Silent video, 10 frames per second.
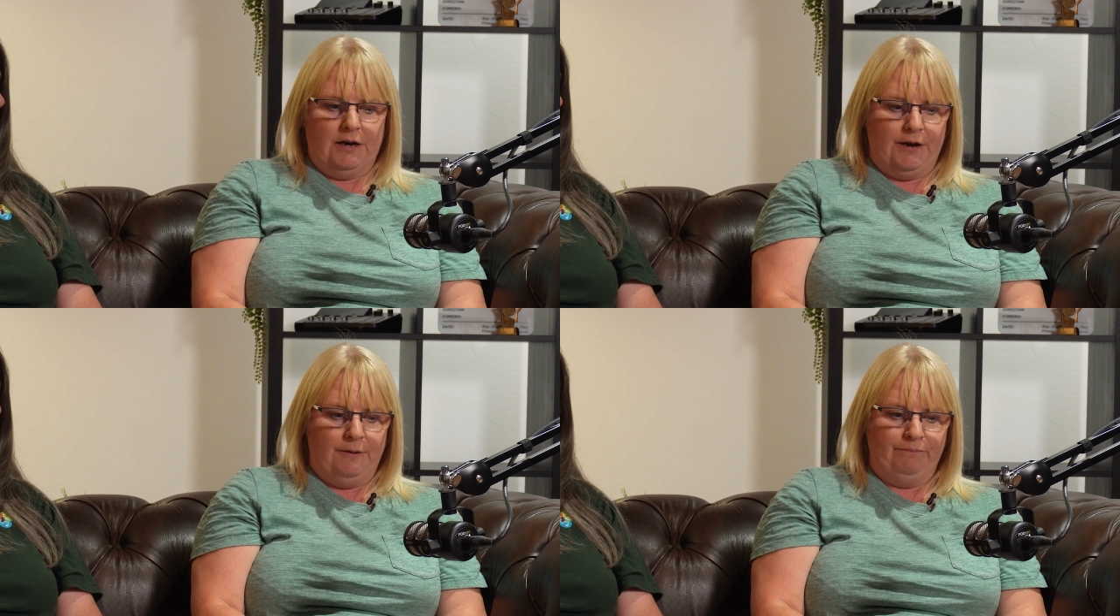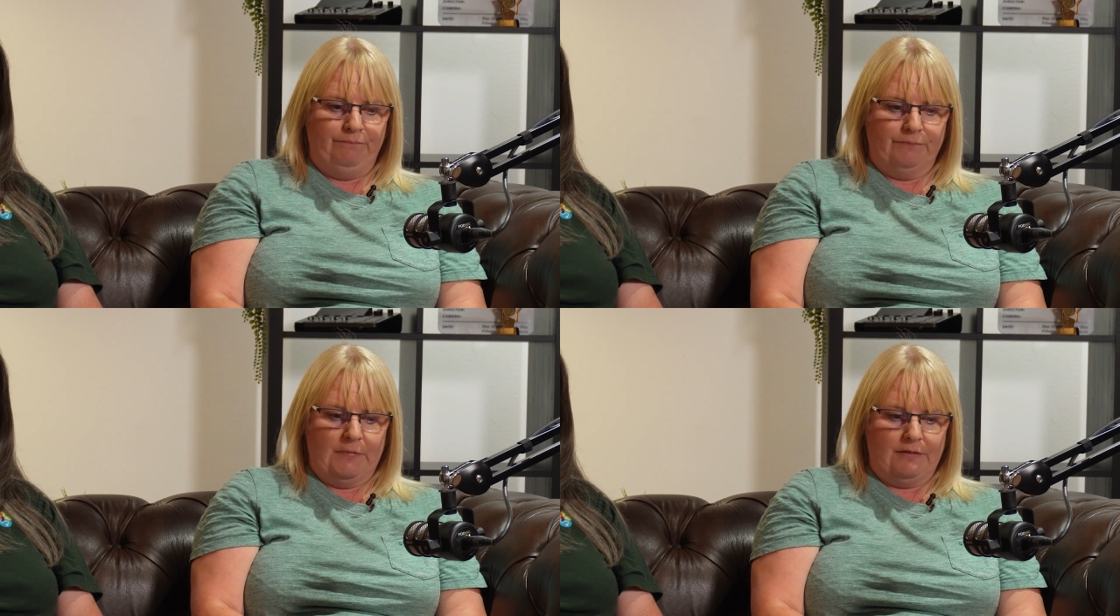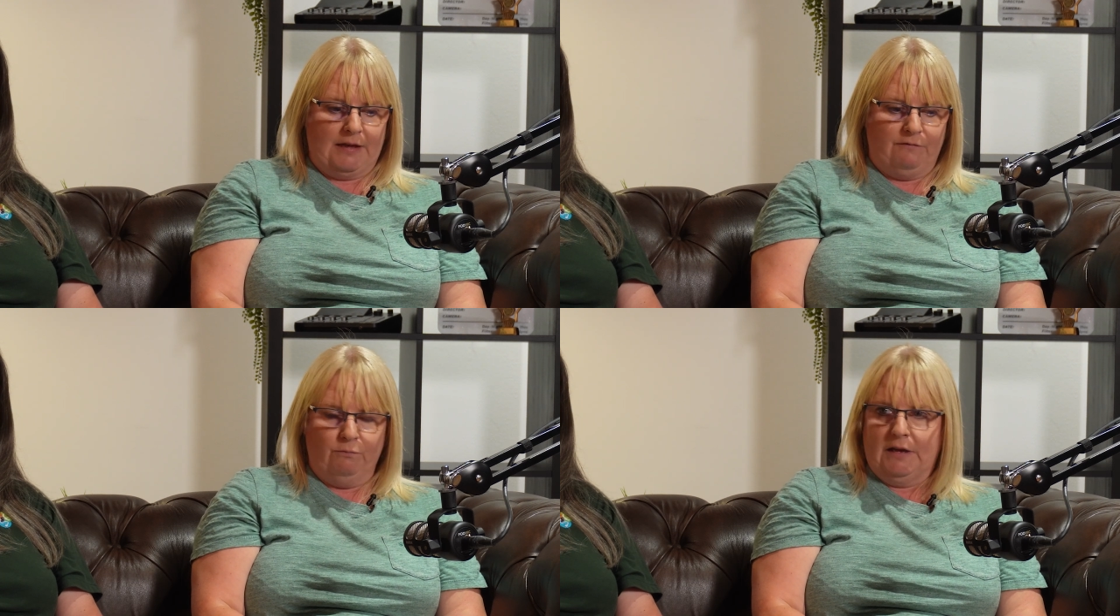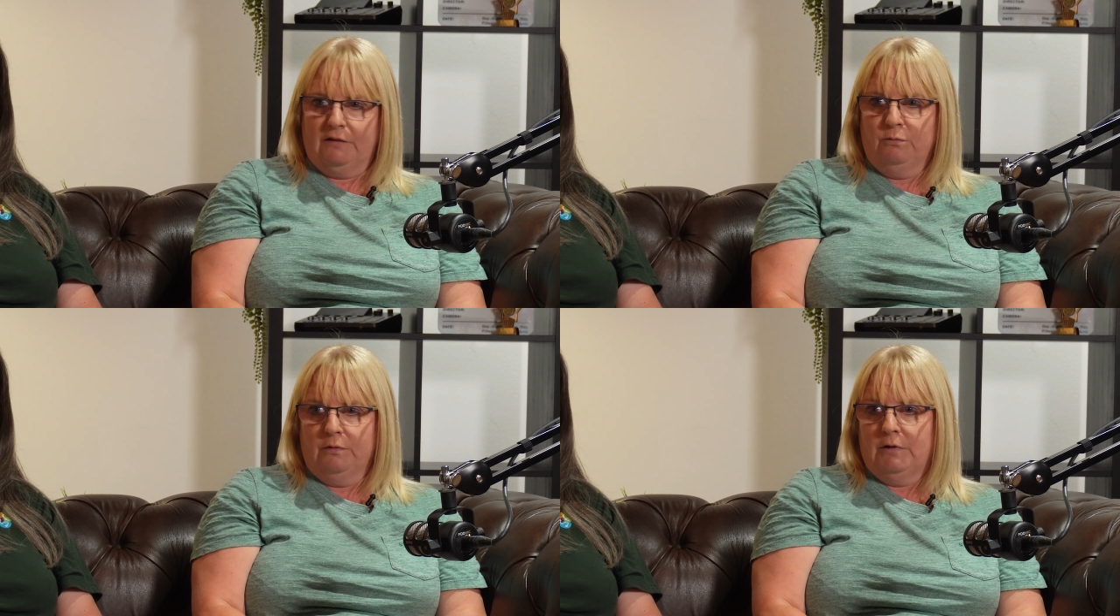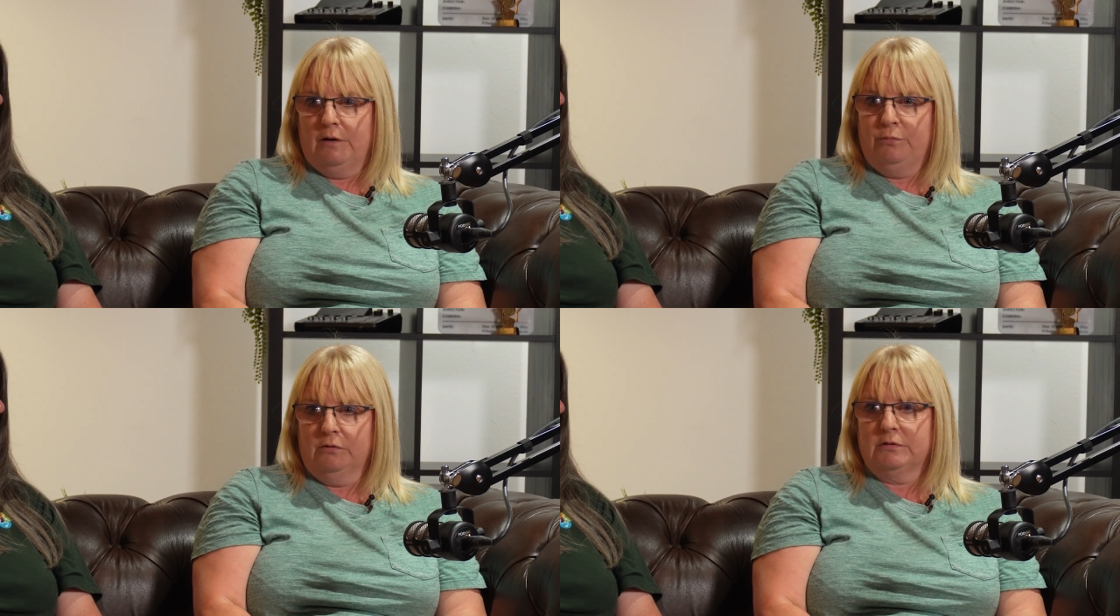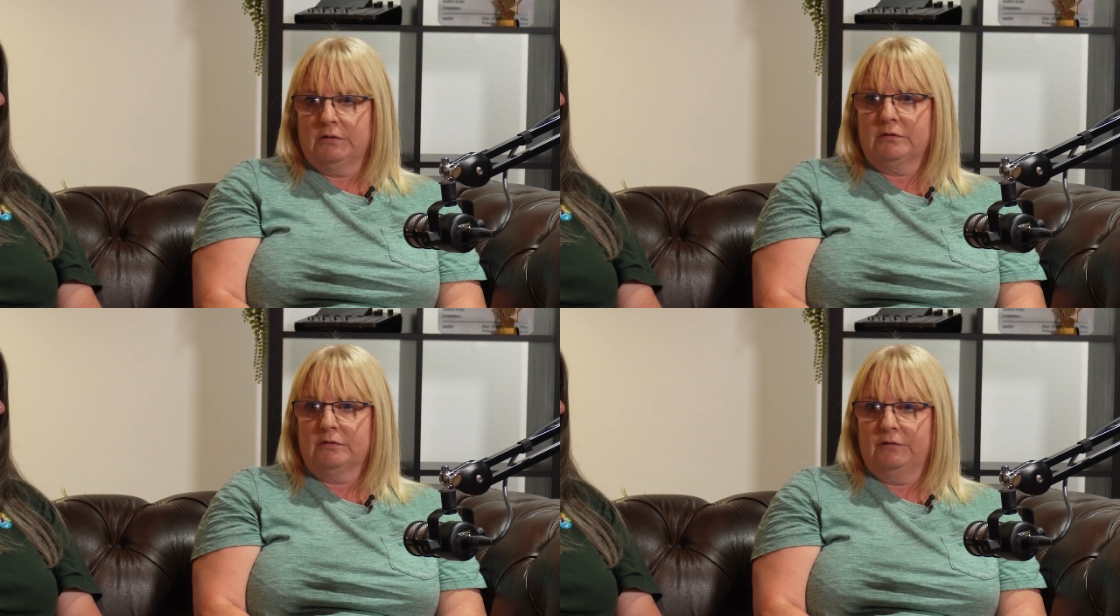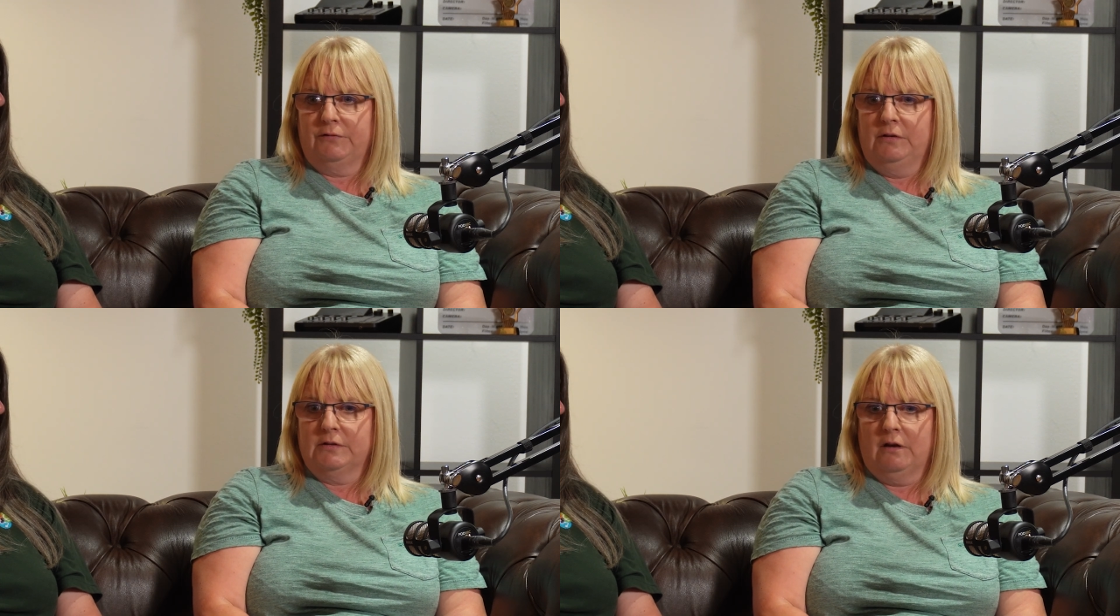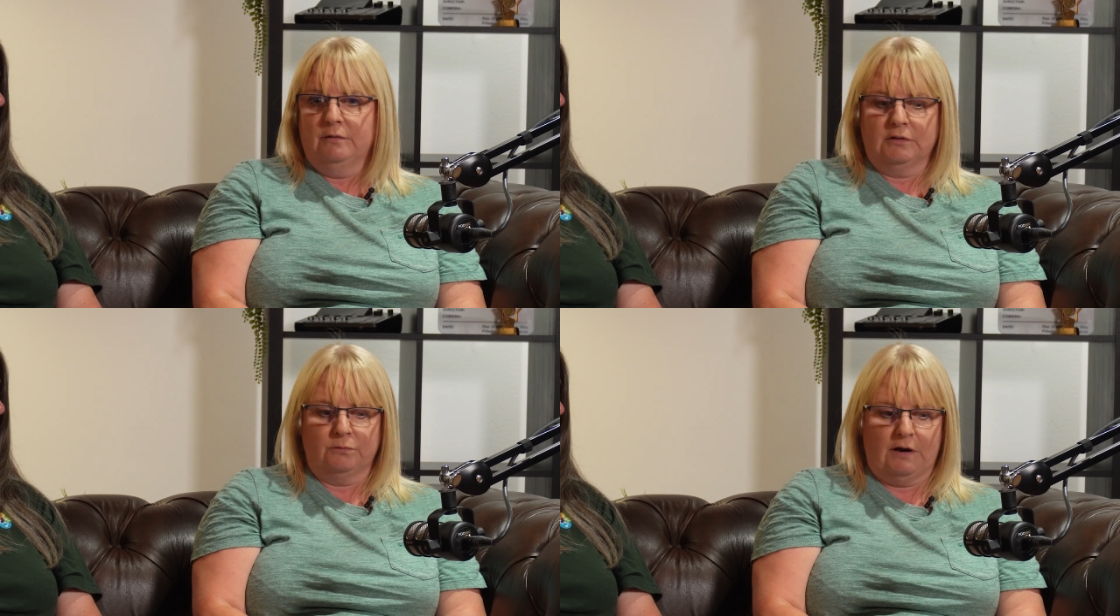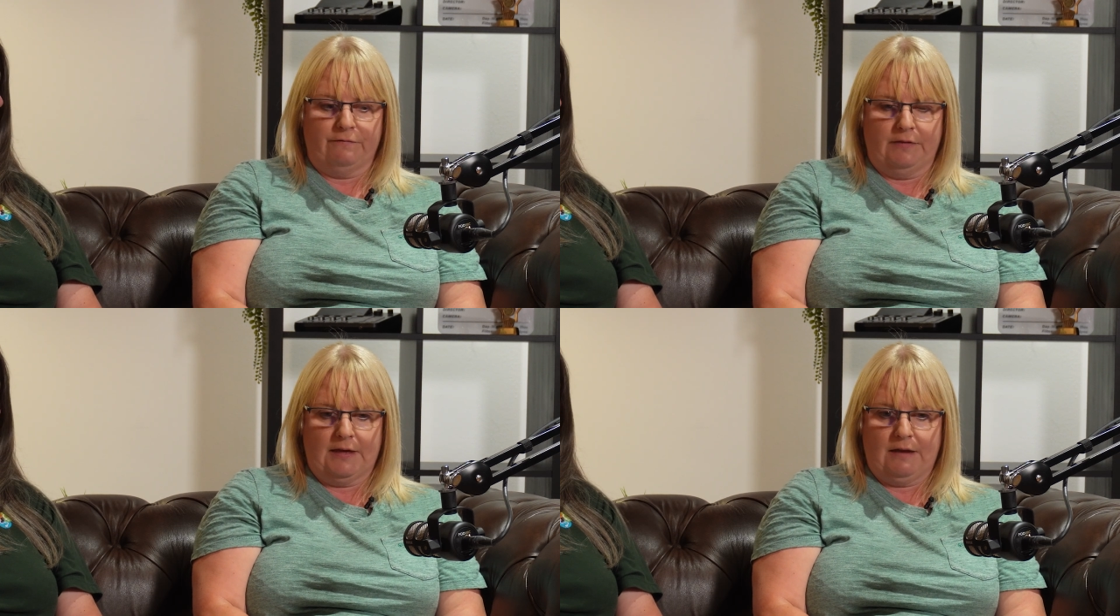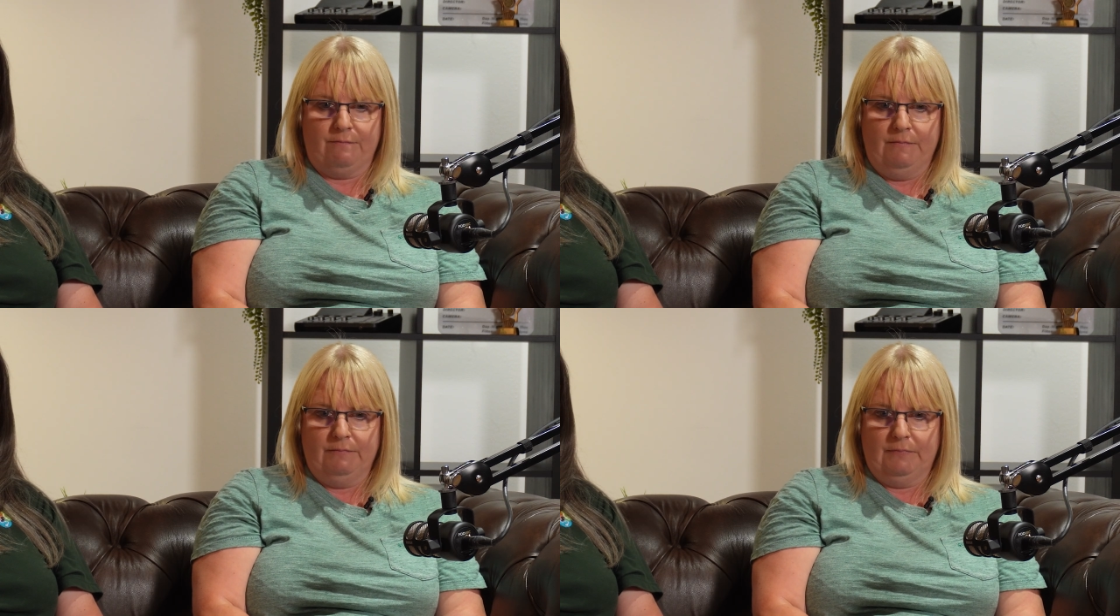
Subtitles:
They've booked us a few times as well for their.